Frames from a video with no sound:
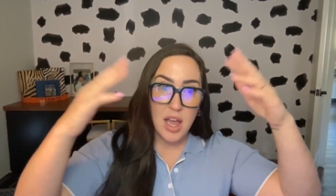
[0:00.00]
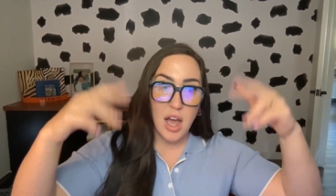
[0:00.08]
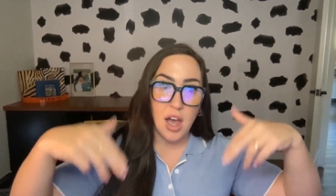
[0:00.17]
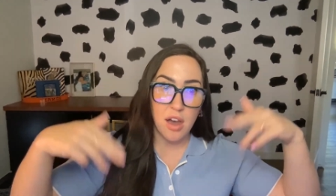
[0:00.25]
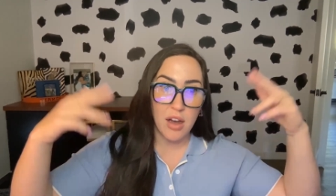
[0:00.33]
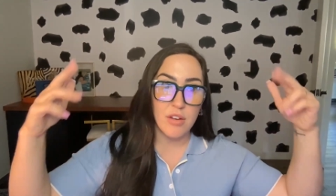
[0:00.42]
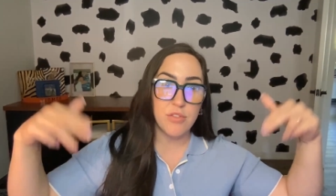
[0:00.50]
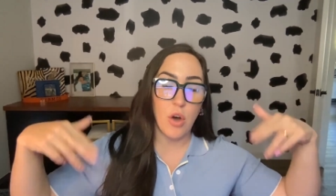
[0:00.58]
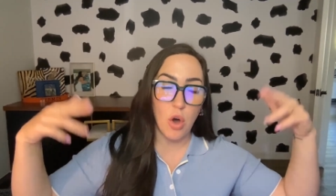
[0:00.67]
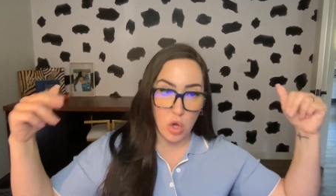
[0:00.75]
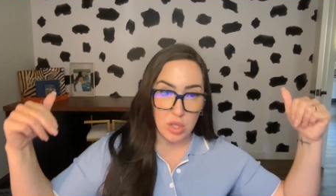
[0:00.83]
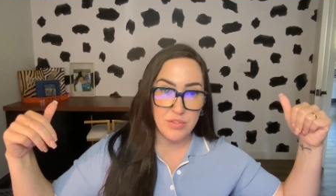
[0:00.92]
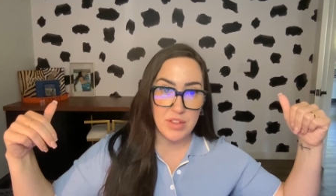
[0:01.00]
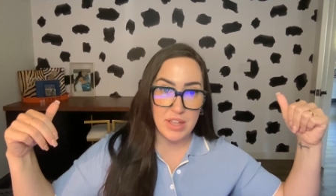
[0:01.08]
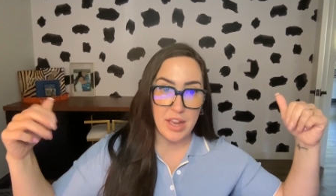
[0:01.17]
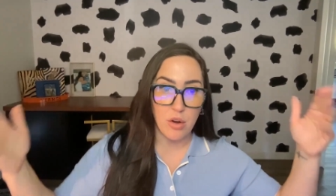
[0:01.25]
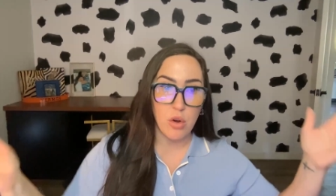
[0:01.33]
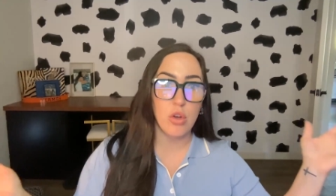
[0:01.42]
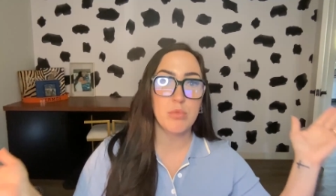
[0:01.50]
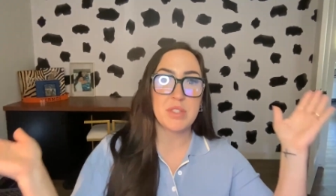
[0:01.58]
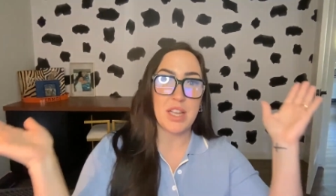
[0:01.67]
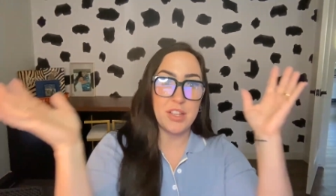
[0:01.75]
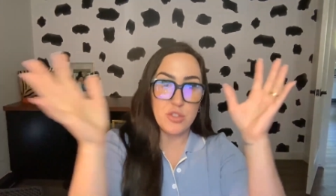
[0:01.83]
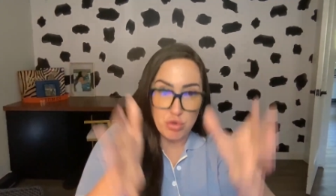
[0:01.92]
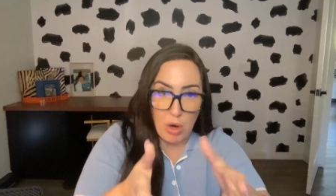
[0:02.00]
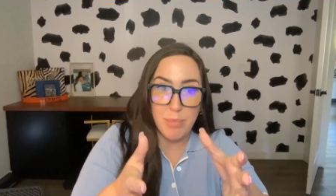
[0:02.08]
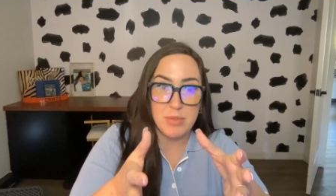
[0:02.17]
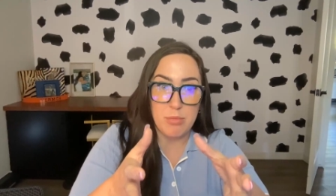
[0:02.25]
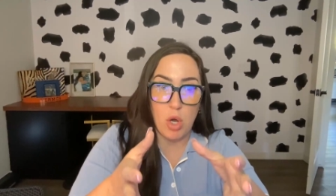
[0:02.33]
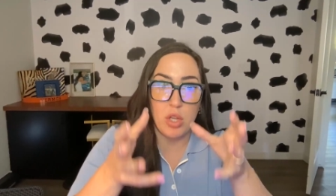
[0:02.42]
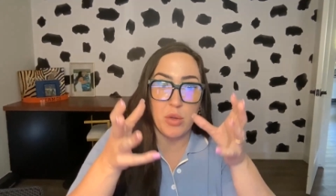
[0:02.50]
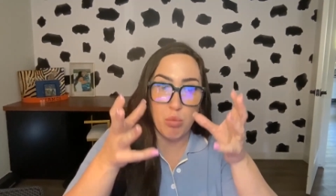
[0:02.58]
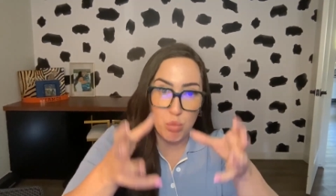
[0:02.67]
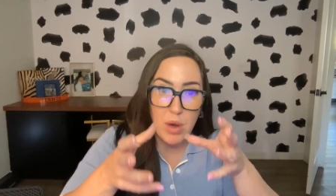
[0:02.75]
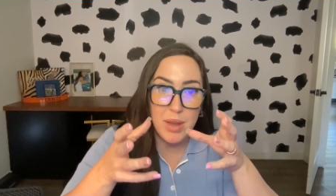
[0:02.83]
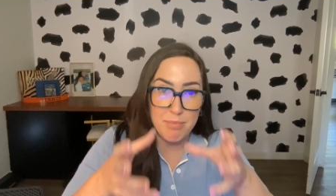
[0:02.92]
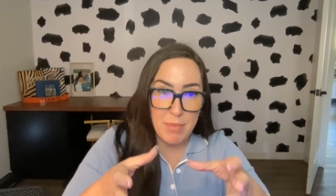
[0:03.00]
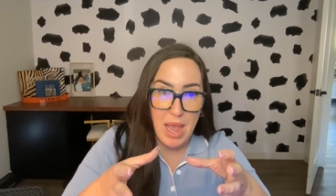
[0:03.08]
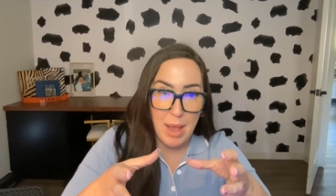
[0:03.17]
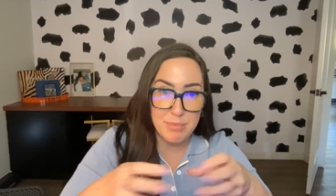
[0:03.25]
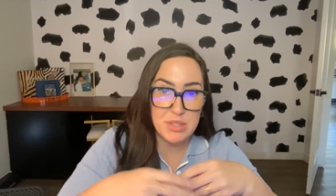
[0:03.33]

of all of the care homes and dropped them all in one map.